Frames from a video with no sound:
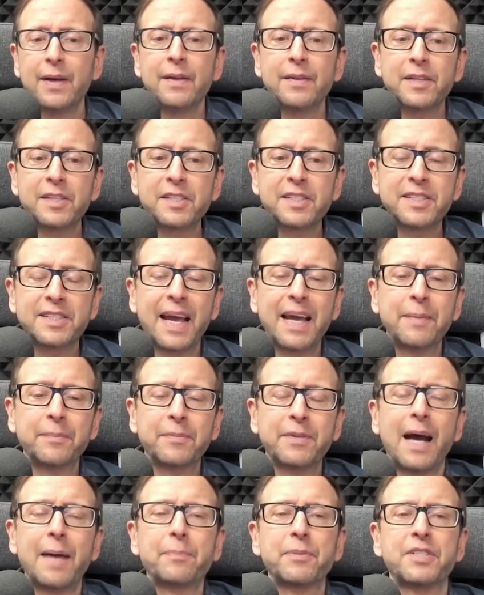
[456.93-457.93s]
The same
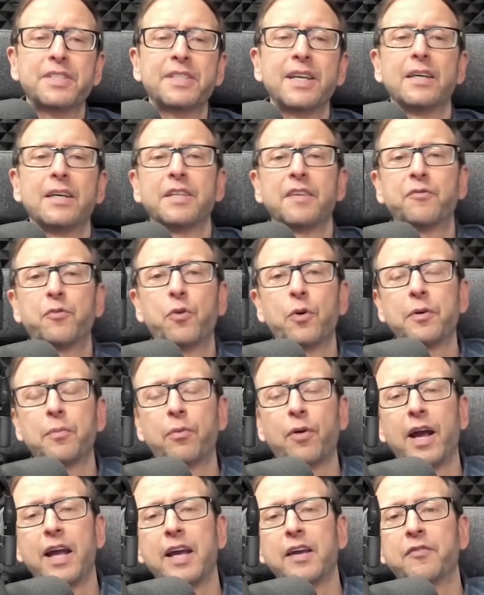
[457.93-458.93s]
type of cells that form the
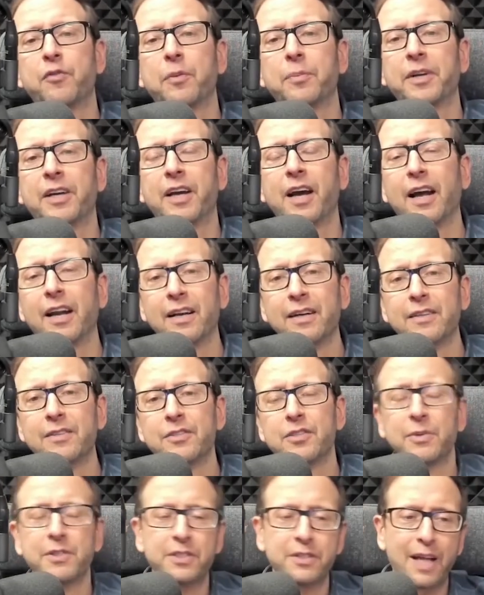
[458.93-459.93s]
brain form the gut.
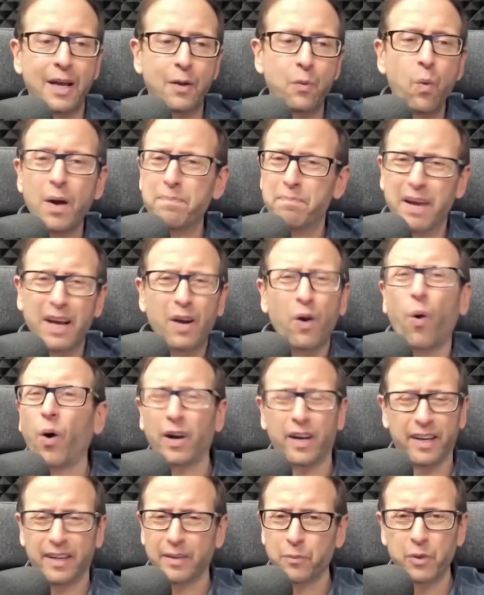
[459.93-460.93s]
So it's like one big
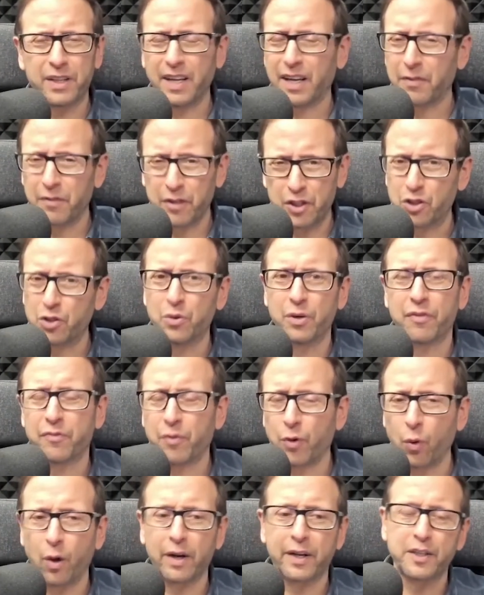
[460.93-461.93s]
organ. We think of it as two
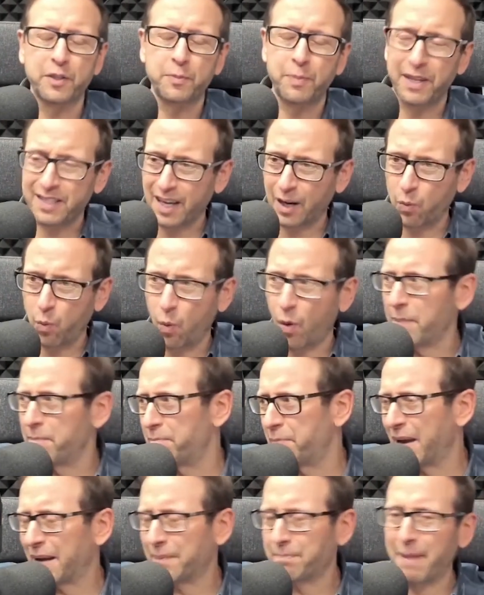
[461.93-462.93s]
different organs, but it's like one
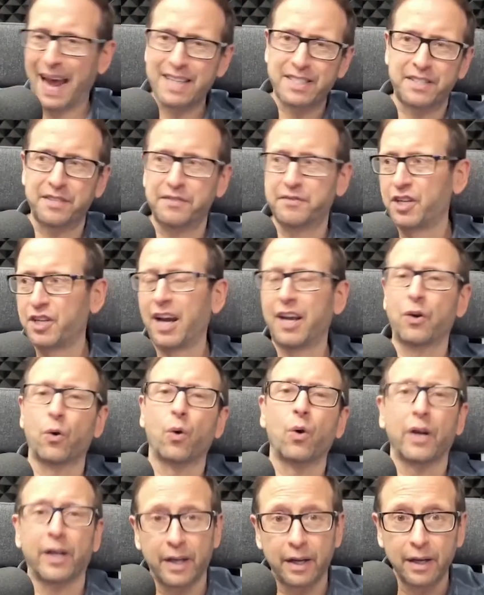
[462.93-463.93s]
big, massive, giant
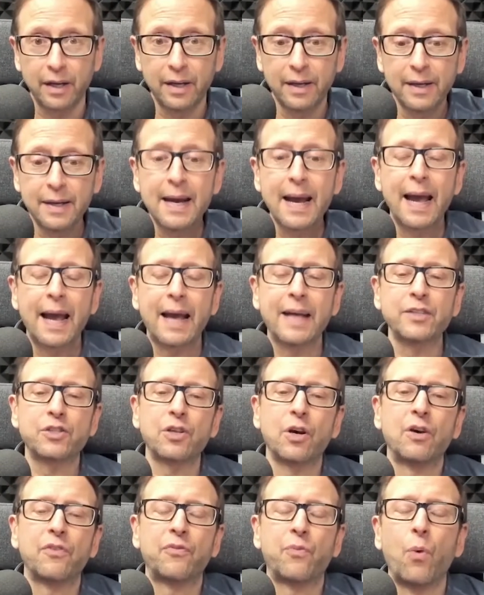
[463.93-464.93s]
organ. And
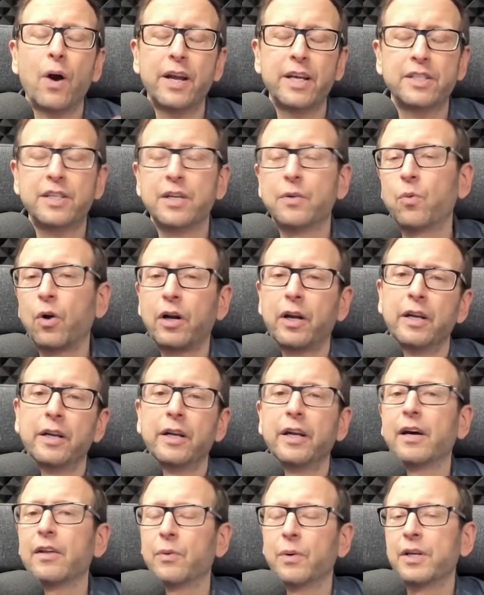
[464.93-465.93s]
so if one isn't working,
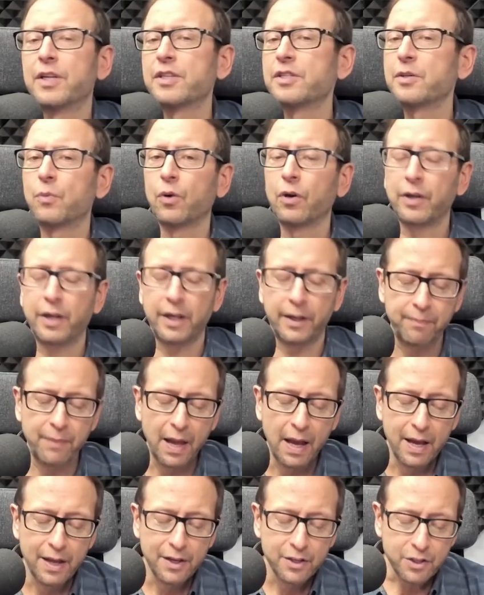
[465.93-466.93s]
the other one isn't working.
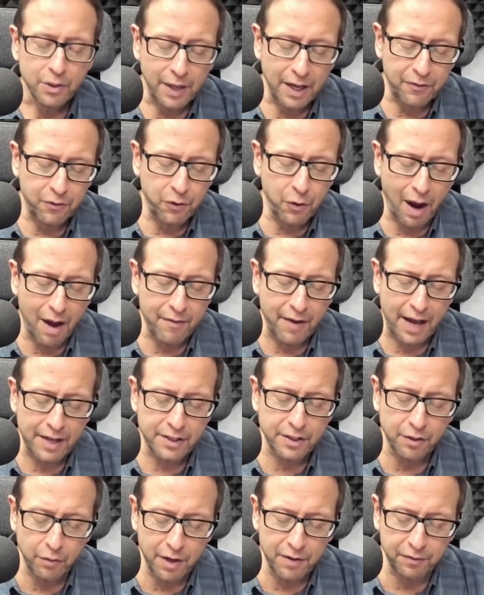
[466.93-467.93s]
So if you have
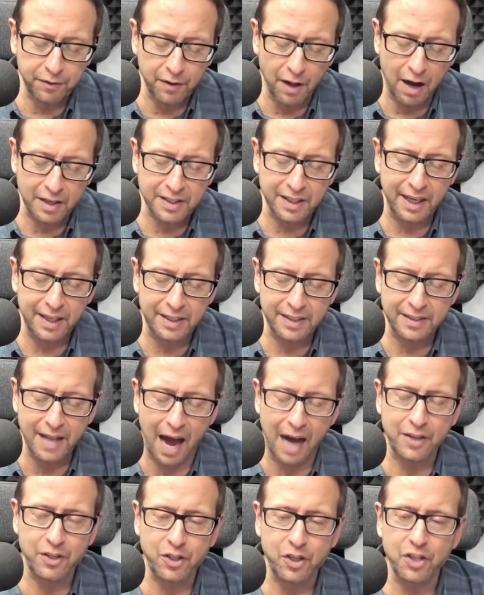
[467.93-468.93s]
acid reflux, it's
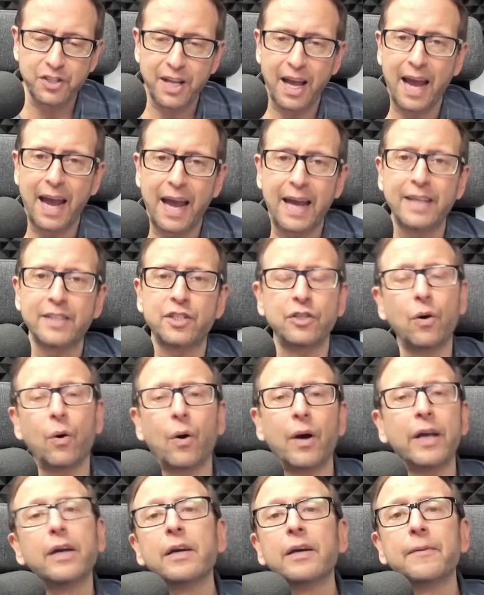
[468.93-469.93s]
not just a, hey, it's
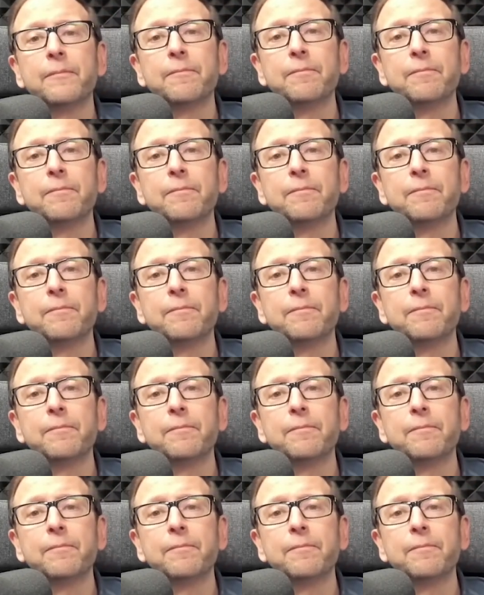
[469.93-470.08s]
annoying.